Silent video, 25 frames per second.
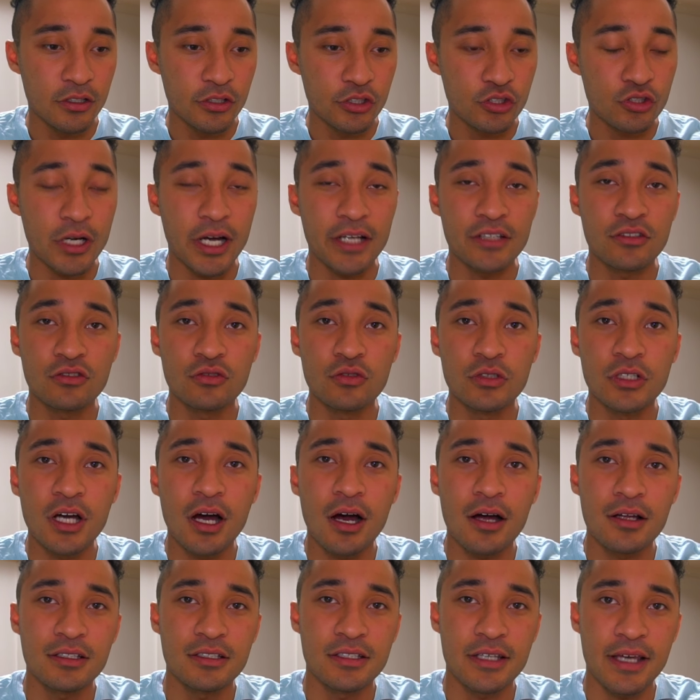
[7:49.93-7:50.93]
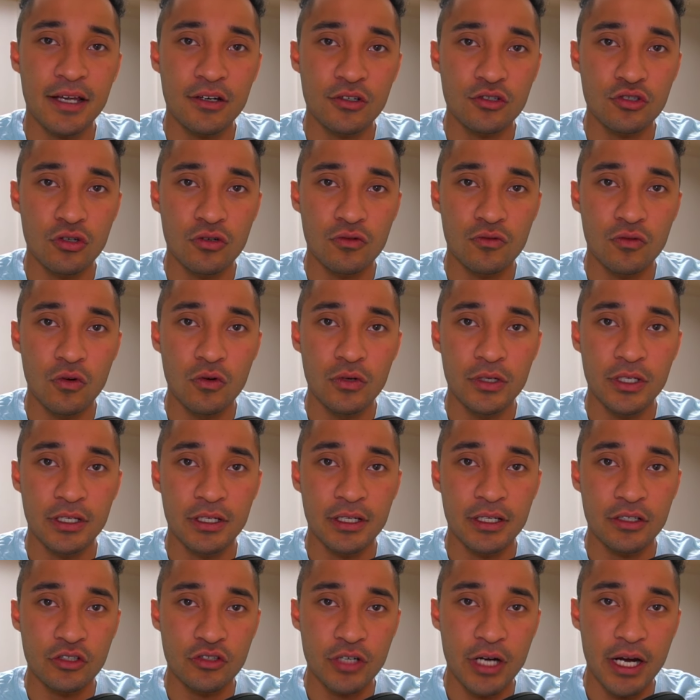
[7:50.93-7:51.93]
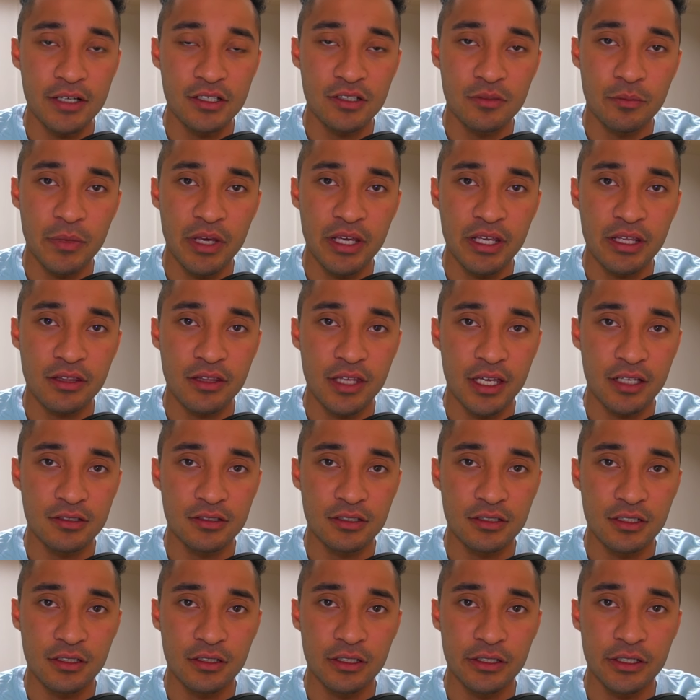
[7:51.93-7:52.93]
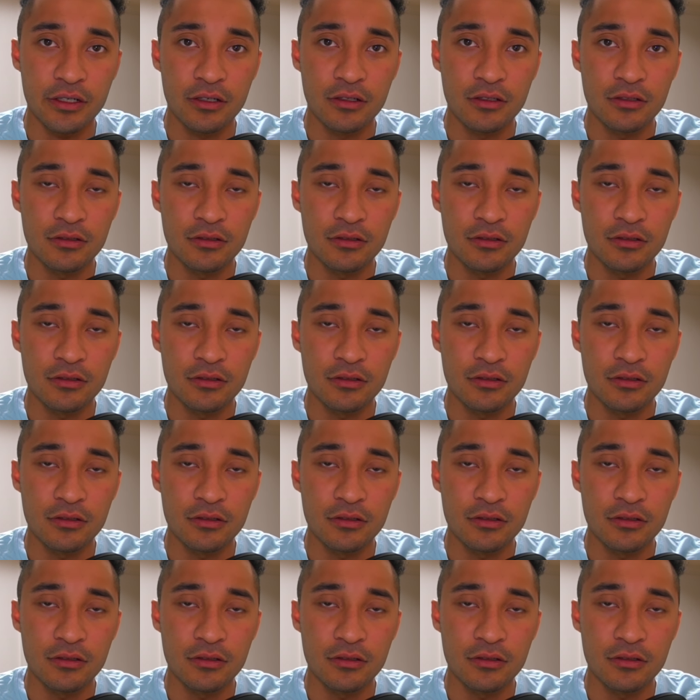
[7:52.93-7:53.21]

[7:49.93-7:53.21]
try to contact Joe Rogan and try to make things clear?